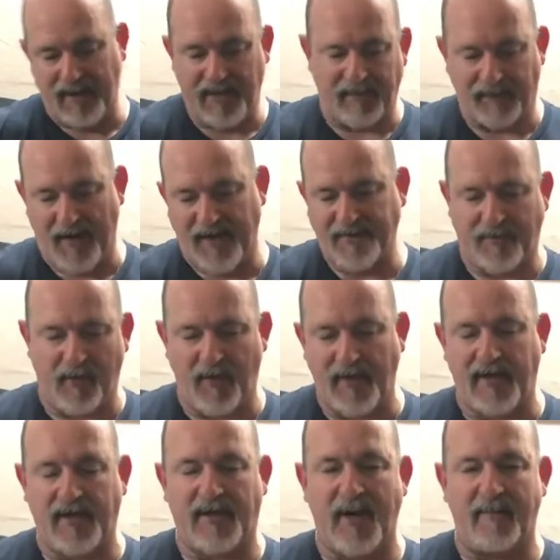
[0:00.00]
Fast
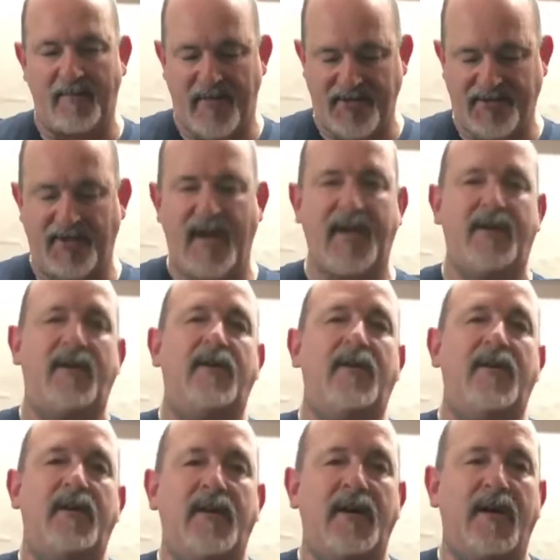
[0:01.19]
forwarding a couple months later,
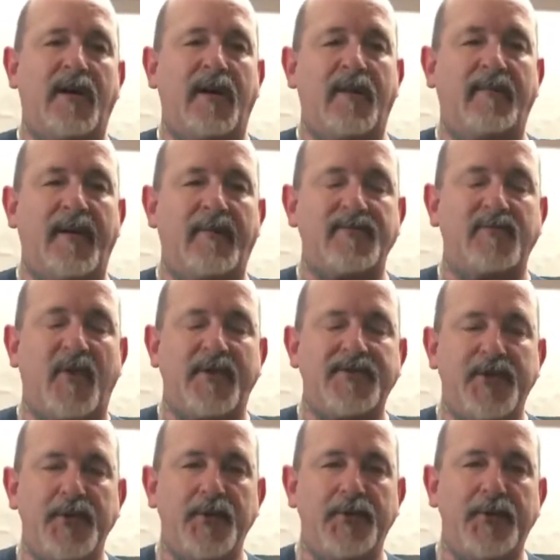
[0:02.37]
I was
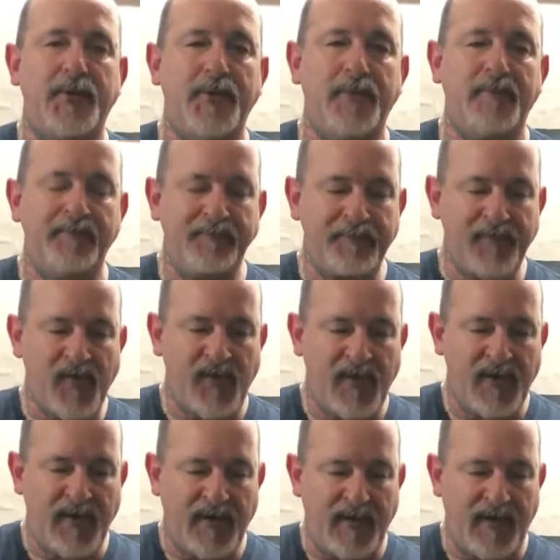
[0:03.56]
watching YouTube,
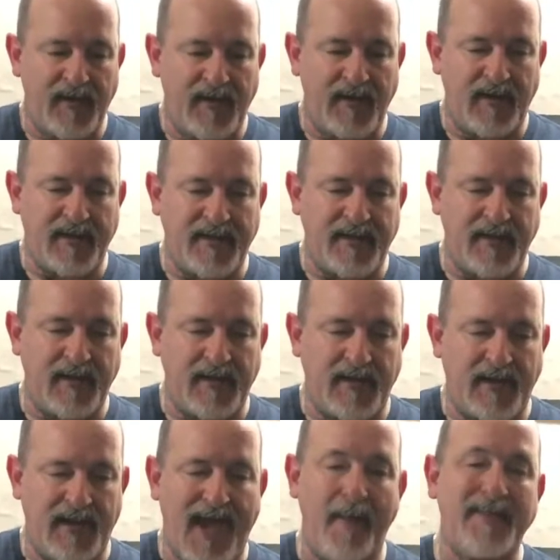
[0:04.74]
and
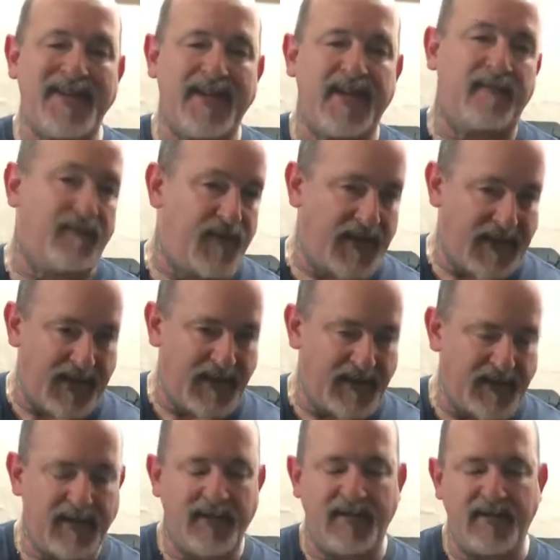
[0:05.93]
Emily
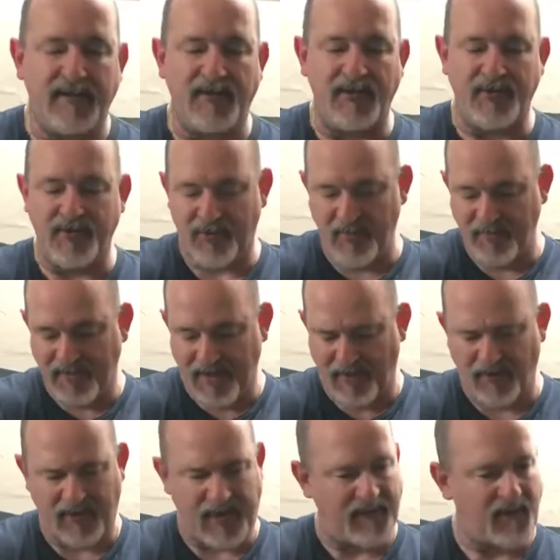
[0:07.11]
Vallely, her YouTube
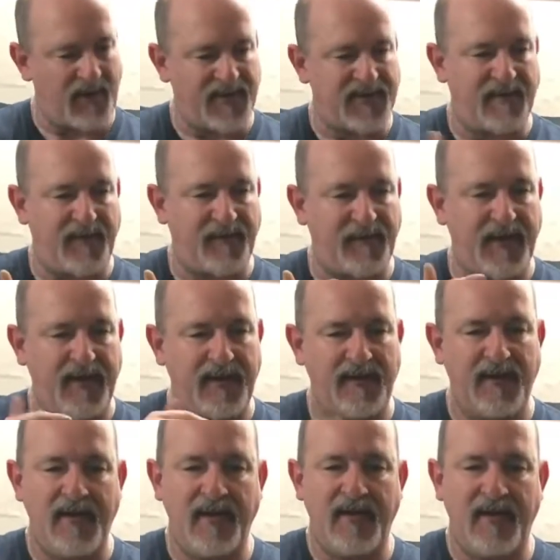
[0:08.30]
channel, came onto my feed
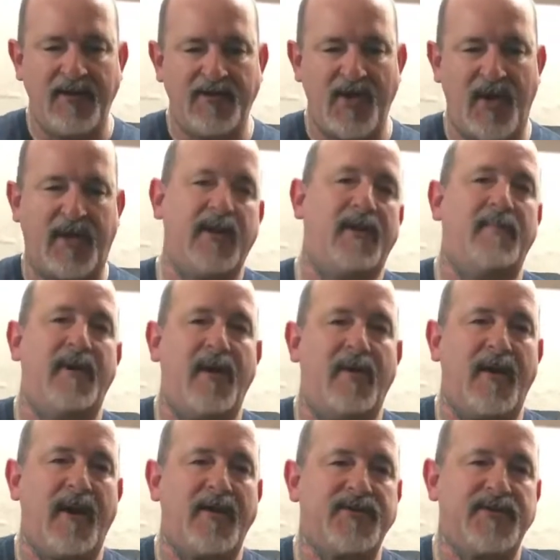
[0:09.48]
talking about
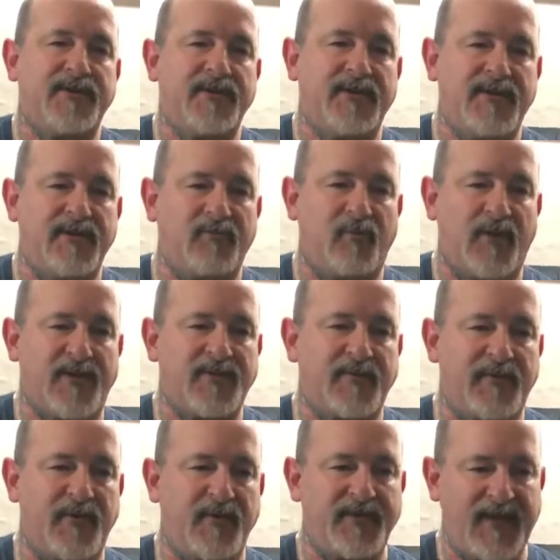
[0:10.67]
how she works
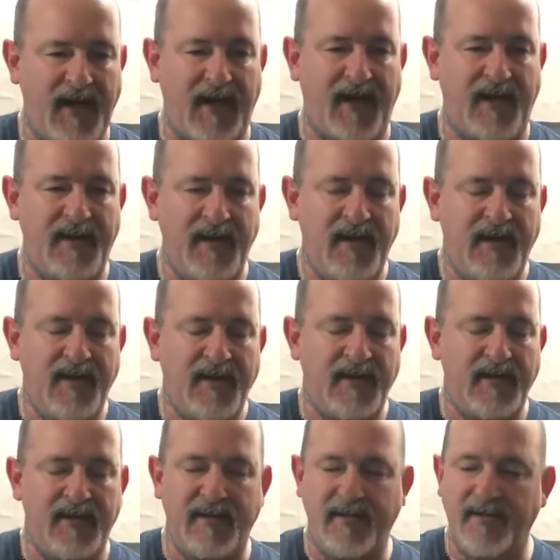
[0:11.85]
with her dad
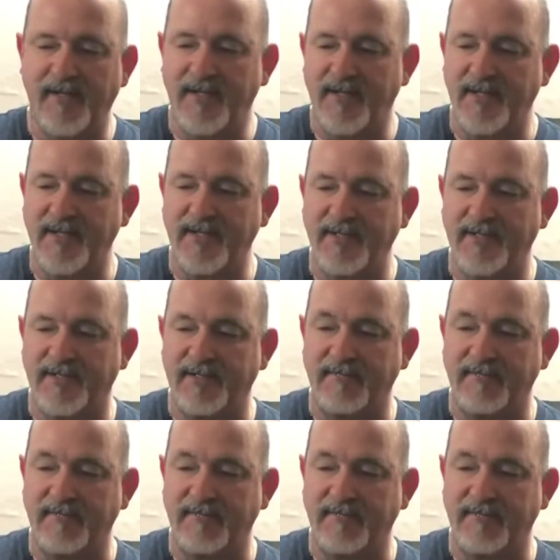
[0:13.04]
in his